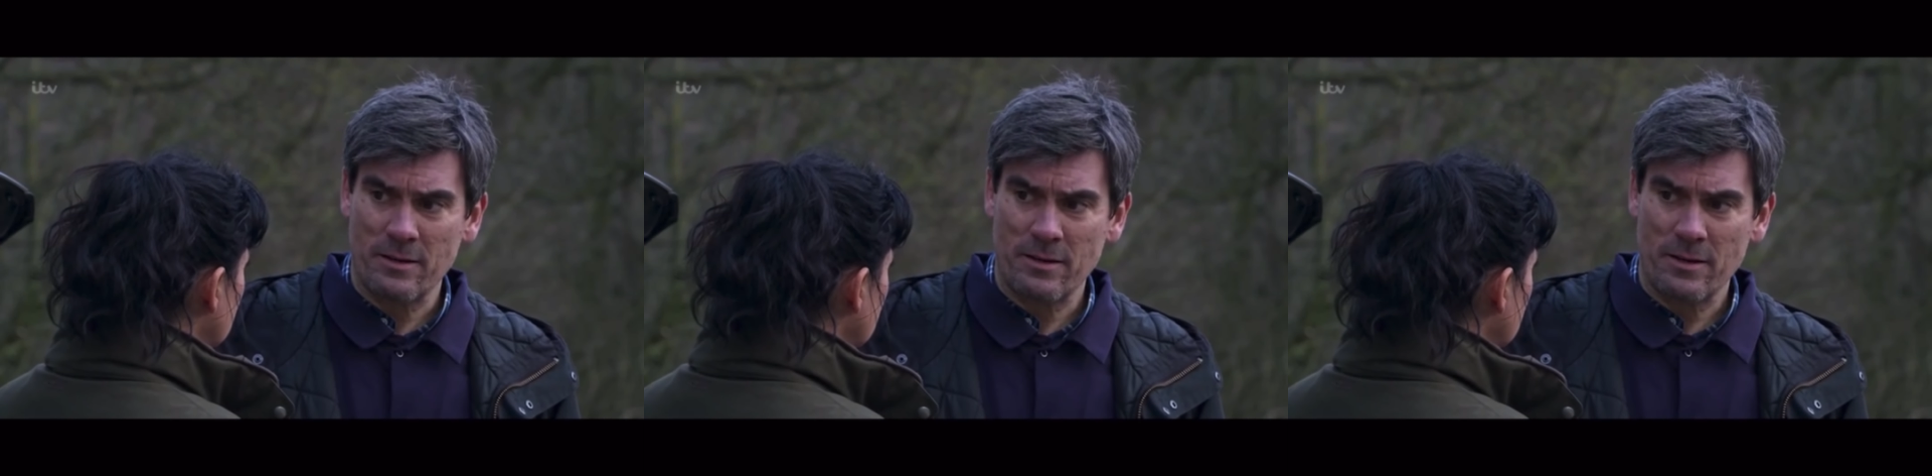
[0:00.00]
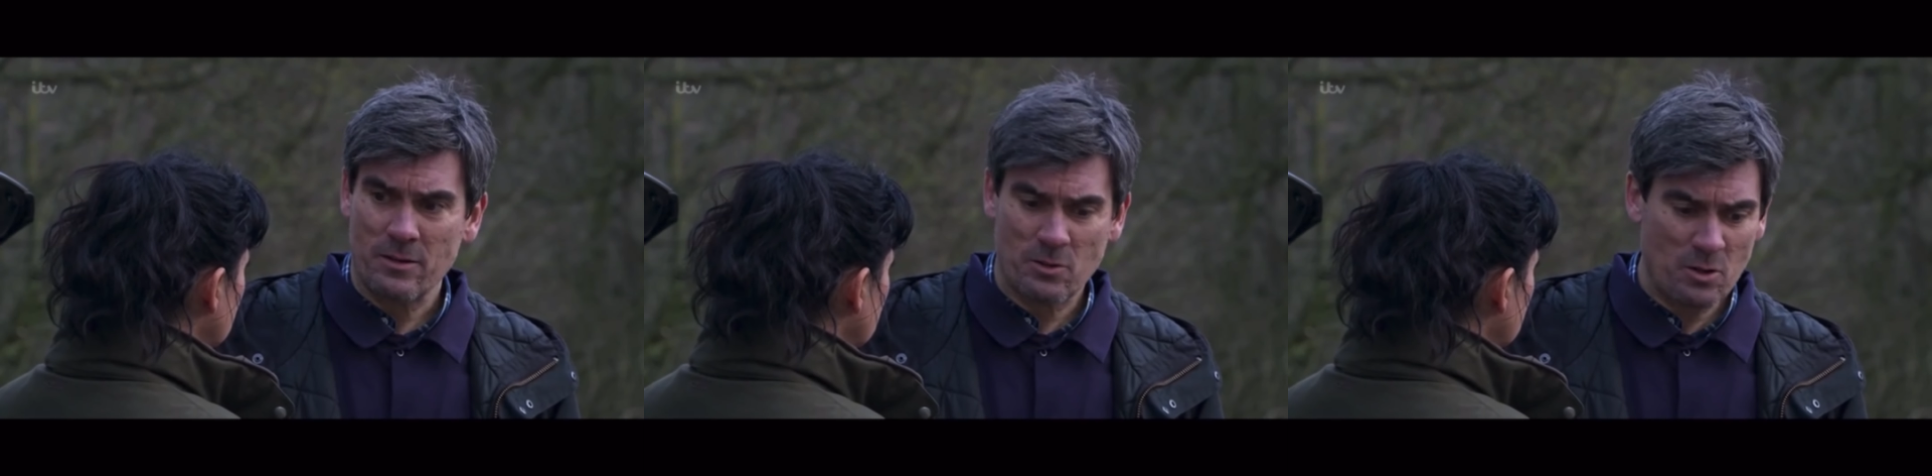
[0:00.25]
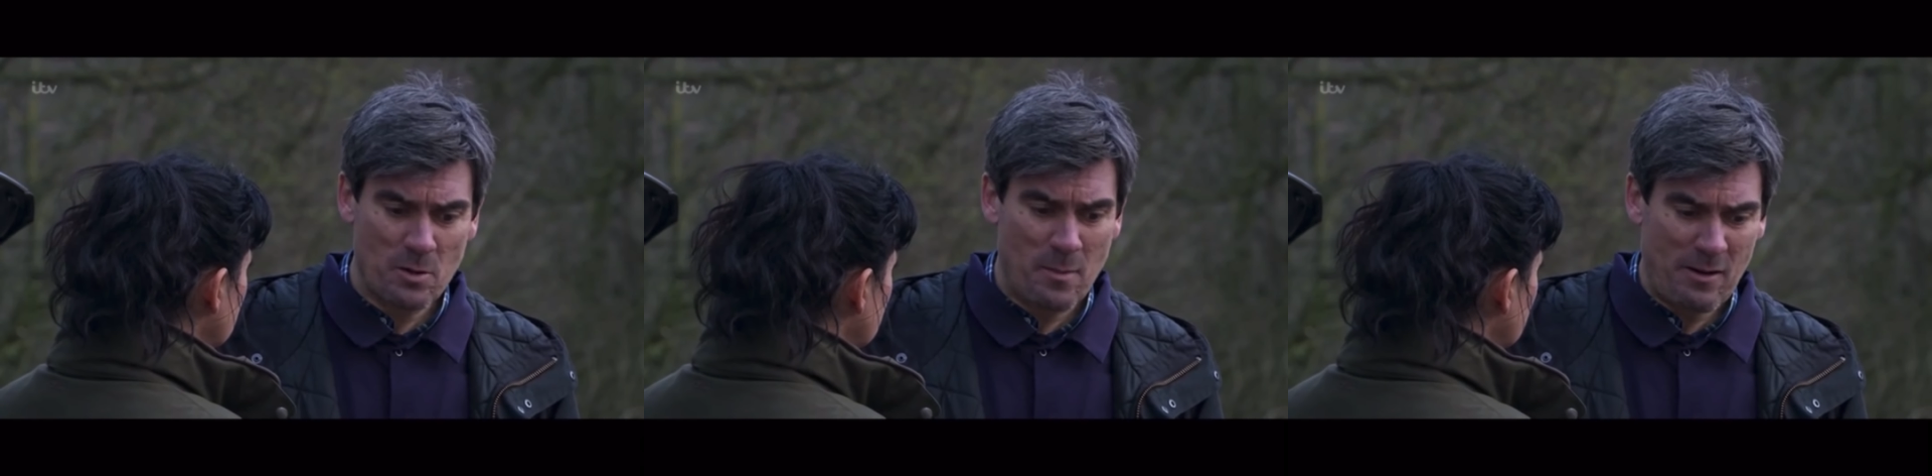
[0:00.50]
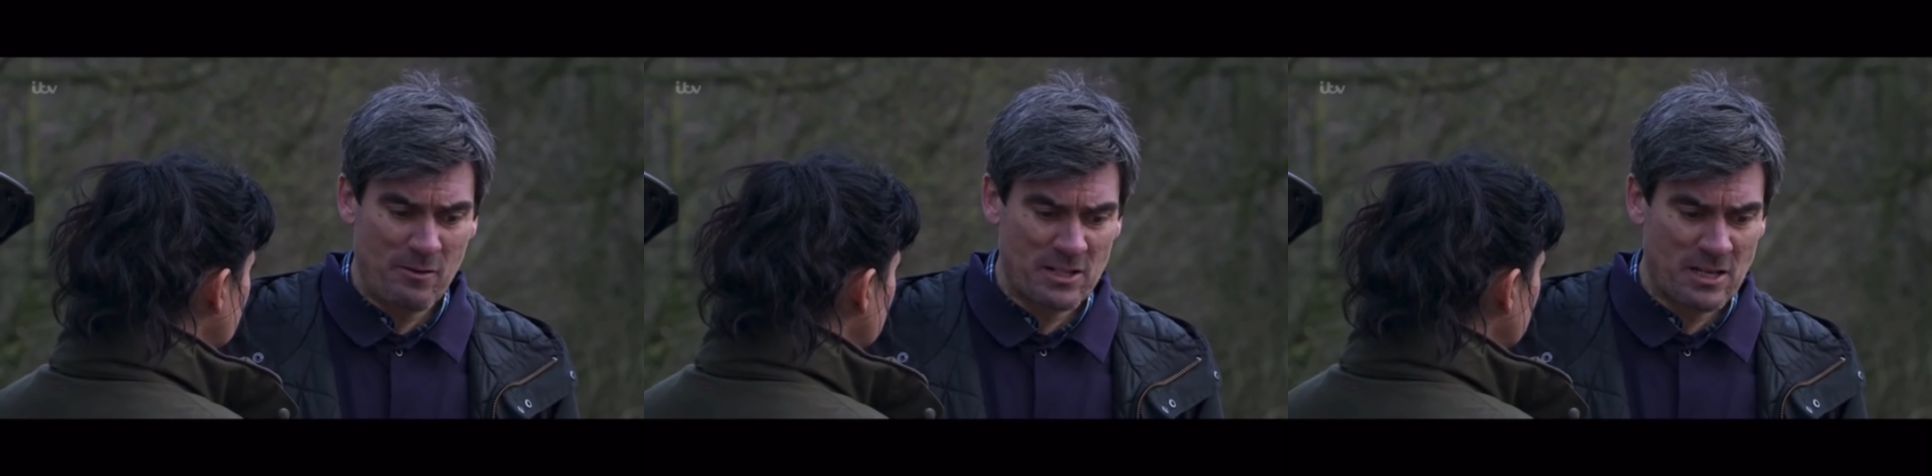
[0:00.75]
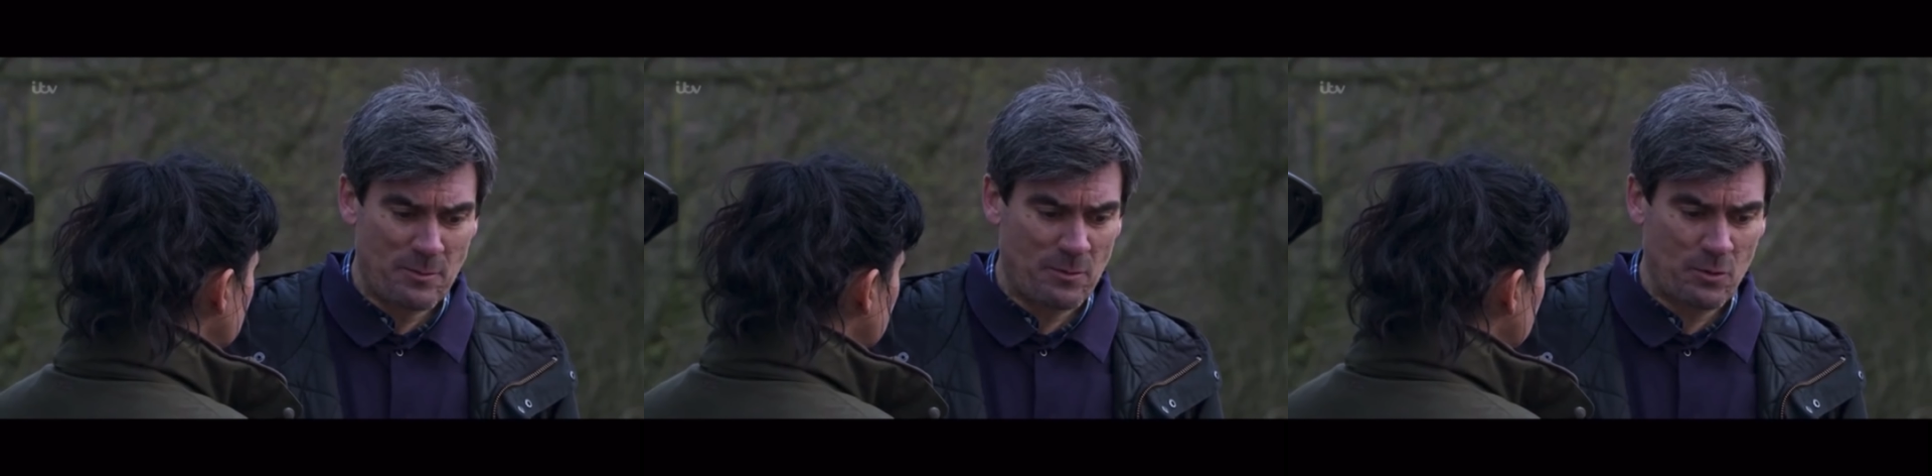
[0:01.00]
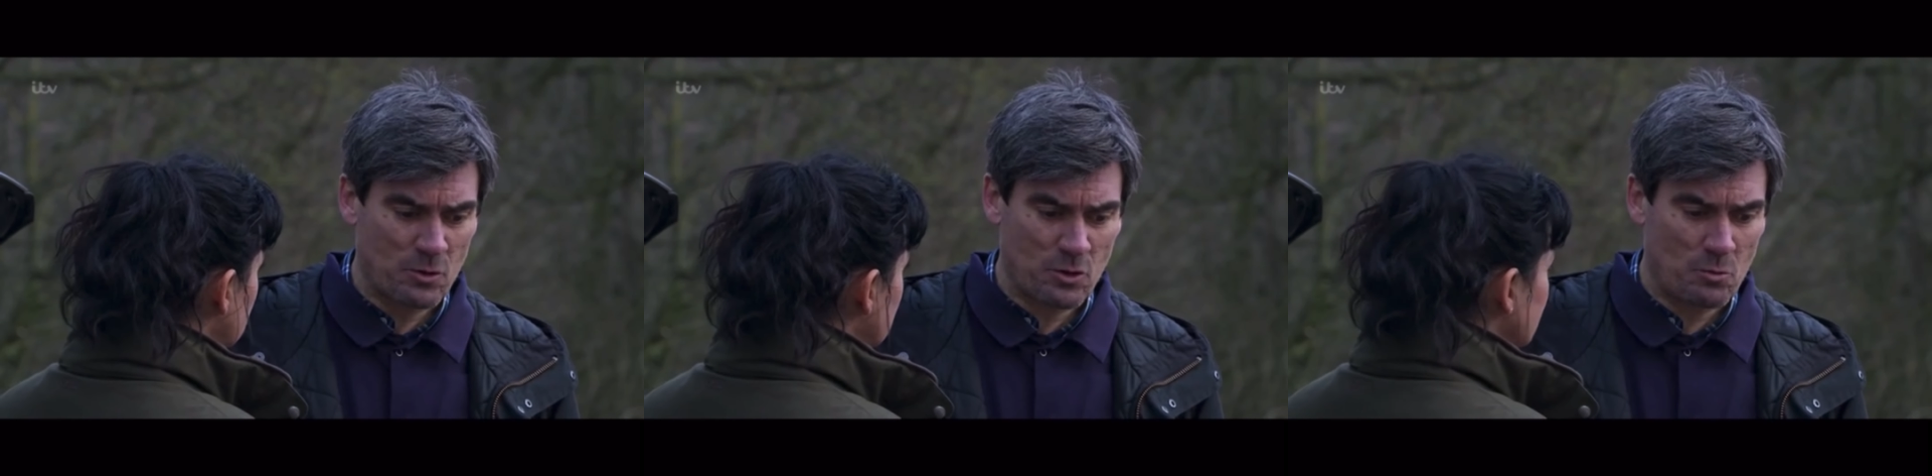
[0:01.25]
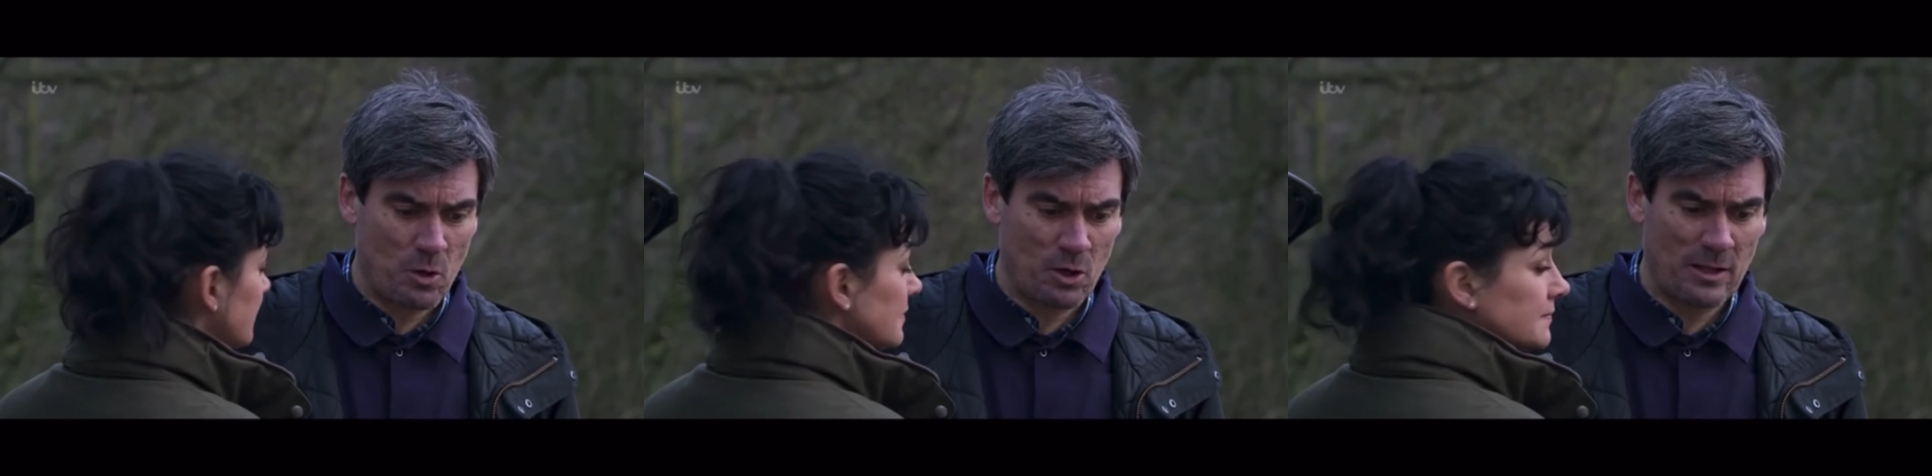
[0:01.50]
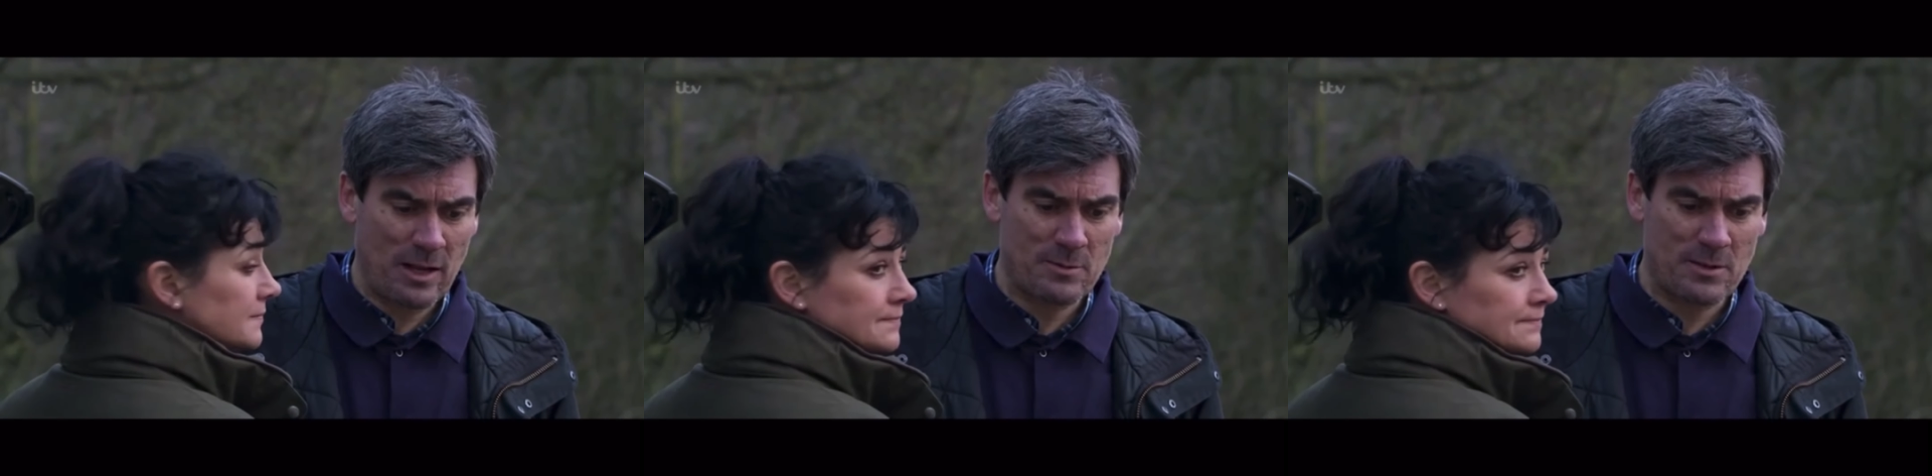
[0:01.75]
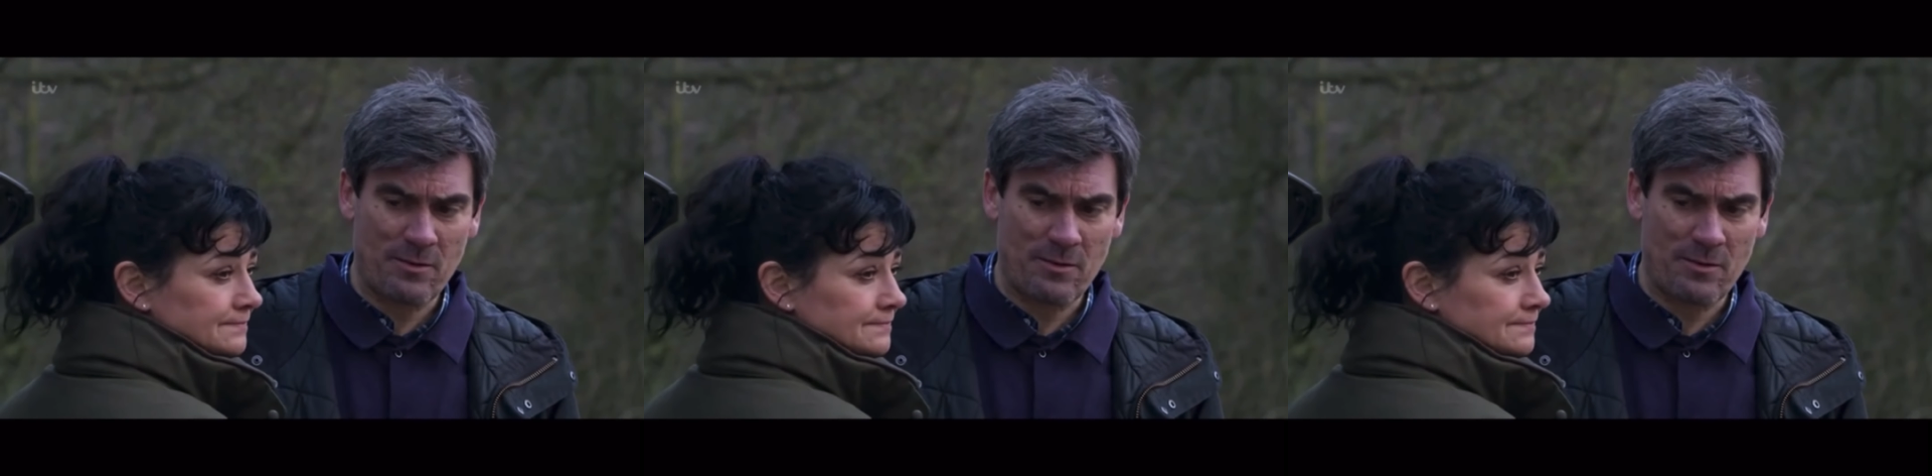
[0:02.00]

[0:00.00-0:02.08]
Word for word: It's only a matter of time before someone claims that